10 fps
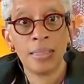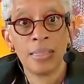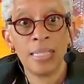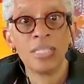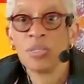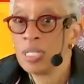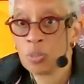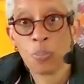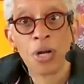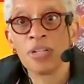It's
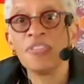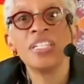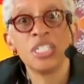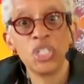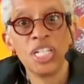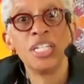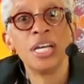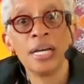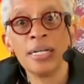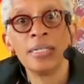part of an
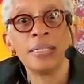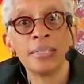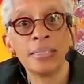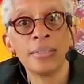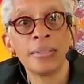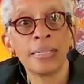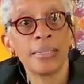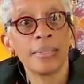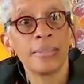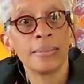agenda, right?
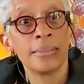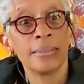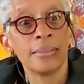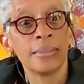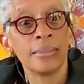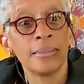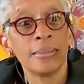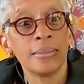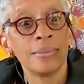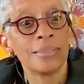
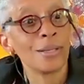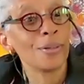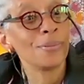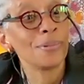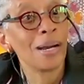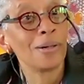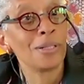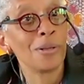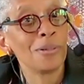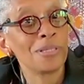So I'll
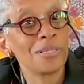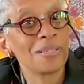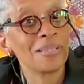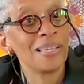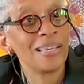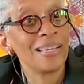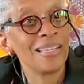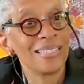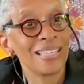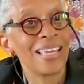close
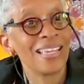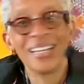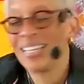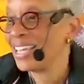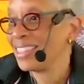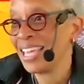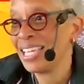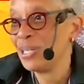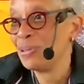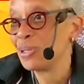and say again,
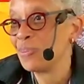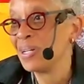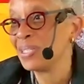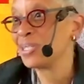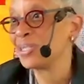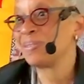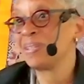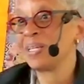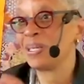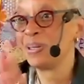thank you so much.
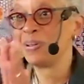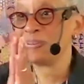Thank you.